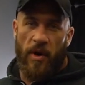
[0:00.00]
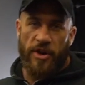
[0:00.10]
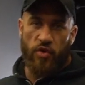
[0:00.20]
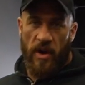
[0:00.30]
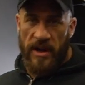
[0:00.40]

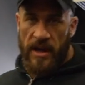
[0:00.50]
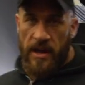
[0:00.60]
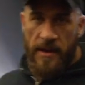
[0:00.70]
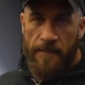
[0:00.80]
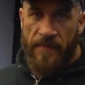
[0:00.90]
one twenty,
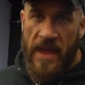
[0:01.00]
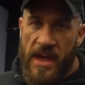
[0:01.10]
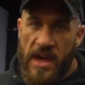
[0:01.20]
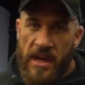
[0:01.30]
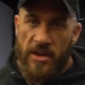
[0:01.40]
stop talking about it.
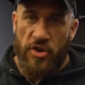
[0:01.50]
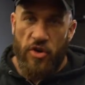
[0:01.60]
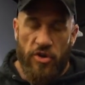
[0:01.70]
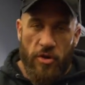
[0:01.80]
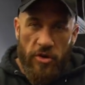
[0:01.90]
Stop talking about it.
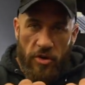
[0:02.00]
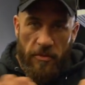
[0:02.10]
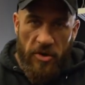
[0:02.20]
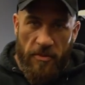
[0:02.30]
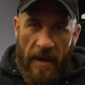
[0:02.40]
You you
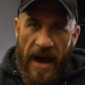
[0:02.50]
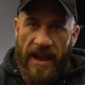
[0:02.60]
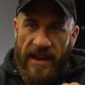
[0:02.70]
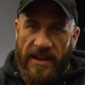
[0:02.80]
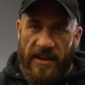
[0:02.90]
you you
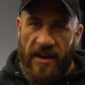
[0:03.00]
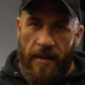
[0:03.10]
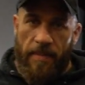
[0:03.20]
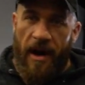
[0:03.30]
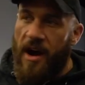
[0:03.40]
buy like
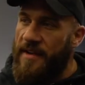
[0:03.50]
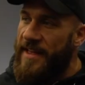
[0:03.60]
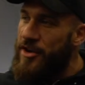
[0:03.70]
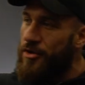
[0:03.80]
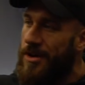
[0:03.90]
a bar,
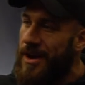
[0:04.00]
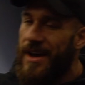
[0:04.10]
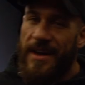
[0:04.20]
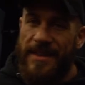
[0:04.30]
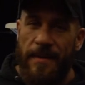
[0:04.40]
then you
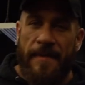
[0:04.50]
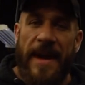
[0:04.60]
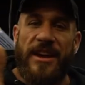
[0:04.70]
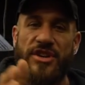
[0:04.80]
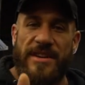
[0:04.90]
they
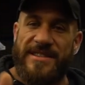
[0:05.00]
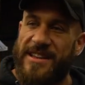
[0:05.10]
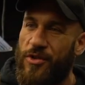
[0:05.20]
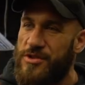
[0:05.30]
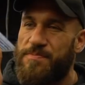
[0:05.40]
make, it's
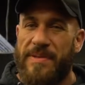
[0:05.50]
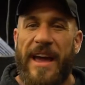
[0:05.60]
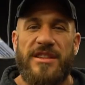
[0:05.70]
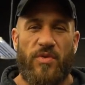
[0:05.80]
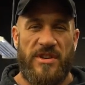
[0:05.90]
like those
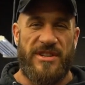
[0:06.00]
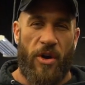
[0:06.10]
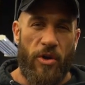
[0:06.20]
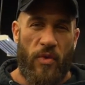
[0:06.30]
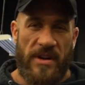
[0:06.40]
plates ones,
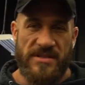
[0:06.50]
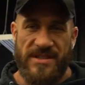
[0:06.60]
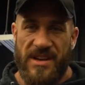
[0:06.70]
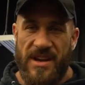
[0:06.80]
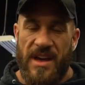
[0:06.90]
the old
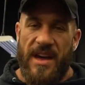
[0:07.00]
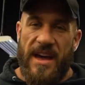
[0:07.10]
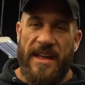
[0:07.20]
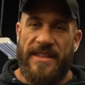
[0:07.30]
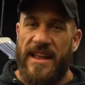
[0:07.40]
ones.
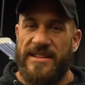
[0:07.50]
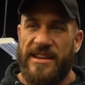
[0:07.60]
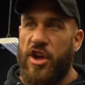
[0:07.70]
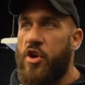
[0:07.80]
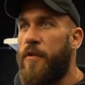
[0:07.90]
And then it's
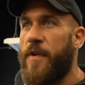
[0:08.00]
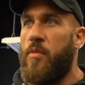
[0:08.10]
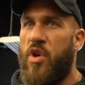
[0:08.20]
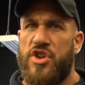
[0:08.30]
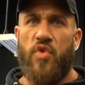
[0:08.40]
like you go
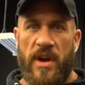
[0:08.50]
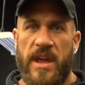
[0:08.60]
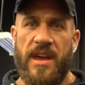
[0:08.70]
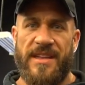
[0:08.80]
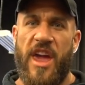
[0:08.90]
from one
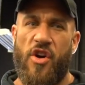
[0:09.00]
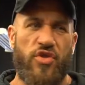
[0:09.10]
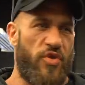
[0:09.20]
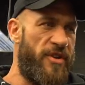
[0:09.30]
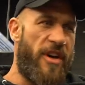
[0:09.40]
twenty and then you
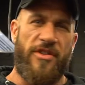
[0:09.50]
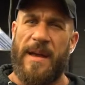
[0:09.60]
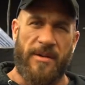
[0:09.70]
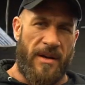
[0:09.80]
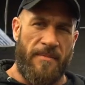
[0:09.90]
go to another
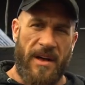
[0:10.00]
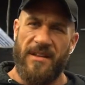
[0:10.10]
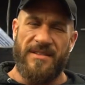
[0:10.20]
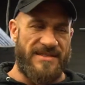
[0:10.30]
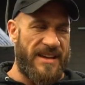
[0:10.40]
type of
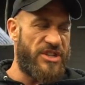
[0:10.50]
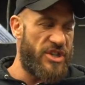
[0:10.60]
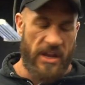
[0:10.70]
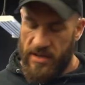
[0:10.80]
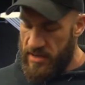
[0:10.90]
dumbbell and it's like
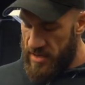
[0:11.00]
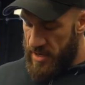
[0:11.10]
shit.